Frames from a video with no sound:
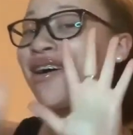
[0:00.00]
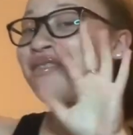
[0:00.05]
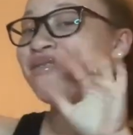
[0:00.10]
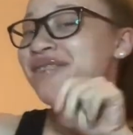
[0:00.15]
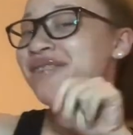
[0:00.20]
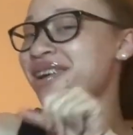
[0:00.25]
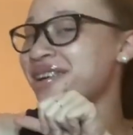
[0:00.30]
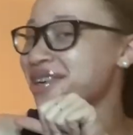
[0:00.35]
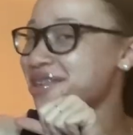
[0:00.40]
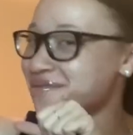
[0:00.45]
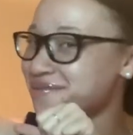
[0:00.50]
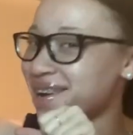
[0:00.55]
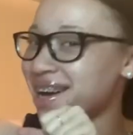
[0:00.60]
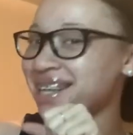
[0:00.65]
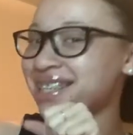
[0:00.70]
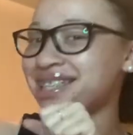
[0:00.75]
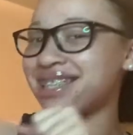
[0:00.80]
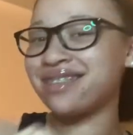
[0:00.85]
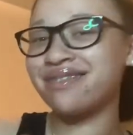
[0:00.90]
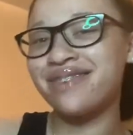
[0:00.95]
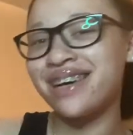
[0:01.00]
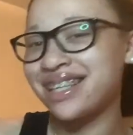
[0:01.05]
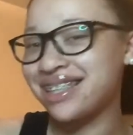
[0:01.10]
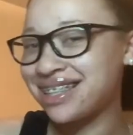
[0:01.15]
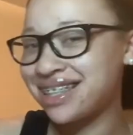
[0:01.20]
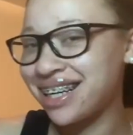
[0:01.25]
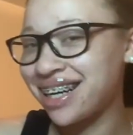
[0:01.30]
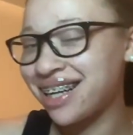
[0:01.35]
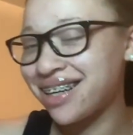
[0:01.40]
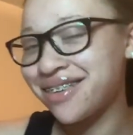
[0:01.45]
Welcome back to my
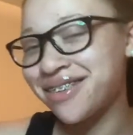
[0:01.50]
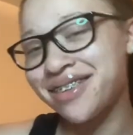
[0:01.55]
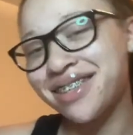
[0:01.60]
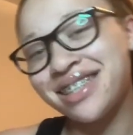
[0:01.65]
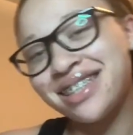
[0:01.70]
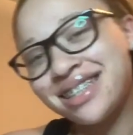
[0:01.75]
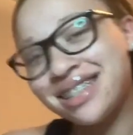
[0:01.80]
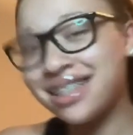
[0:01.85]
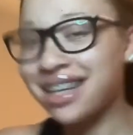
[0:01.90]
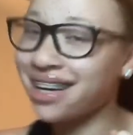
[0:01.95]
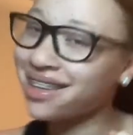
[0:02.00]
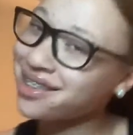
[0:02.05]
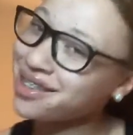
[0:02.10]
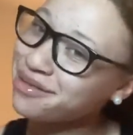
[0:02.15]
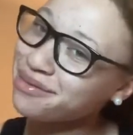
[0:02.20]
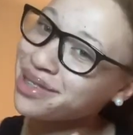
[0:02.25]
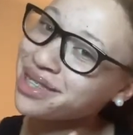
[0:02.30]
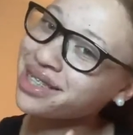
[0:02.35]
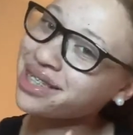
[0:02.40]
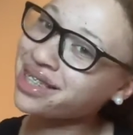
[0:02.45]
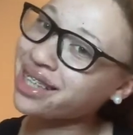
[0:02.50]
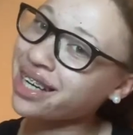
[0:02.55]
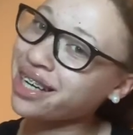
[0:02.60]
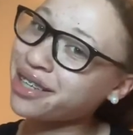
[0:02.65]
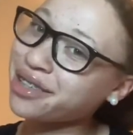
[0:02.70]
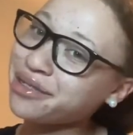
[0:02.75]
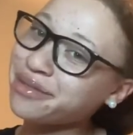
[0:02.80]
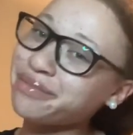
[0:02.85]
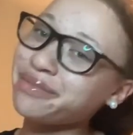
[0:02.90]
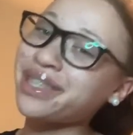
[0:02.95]
channel. It's Taylor
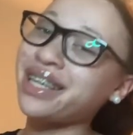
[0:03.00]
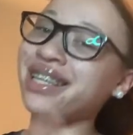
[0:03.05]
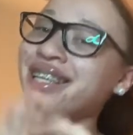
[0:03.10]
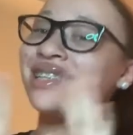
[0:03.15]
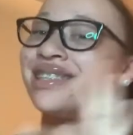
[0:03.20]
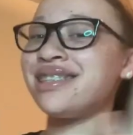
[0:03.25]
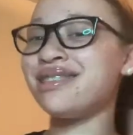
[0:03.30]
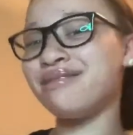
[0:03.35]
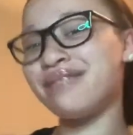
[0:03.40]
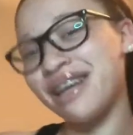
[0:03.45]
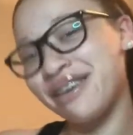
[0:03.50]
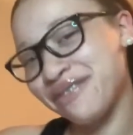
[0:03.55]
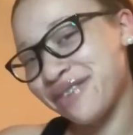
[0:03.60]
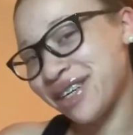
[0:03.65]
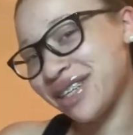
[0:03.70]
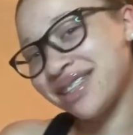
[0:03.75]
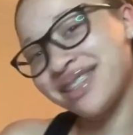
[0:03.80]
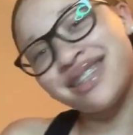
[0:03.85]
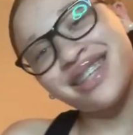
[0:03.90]
Michelle, and this is my first